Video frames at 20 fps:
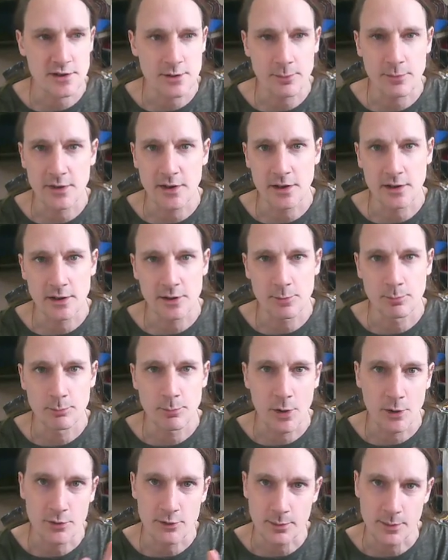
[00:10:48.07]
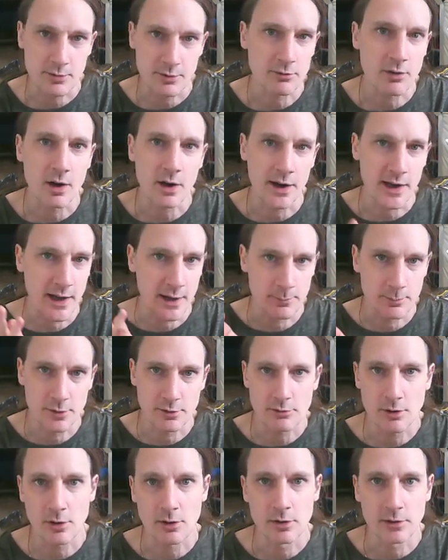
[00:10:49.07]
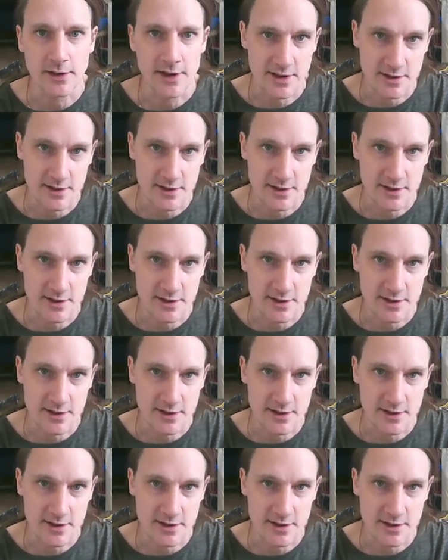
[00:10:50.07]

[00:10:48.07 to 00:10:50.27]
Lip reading: Something can both be right and be wrong,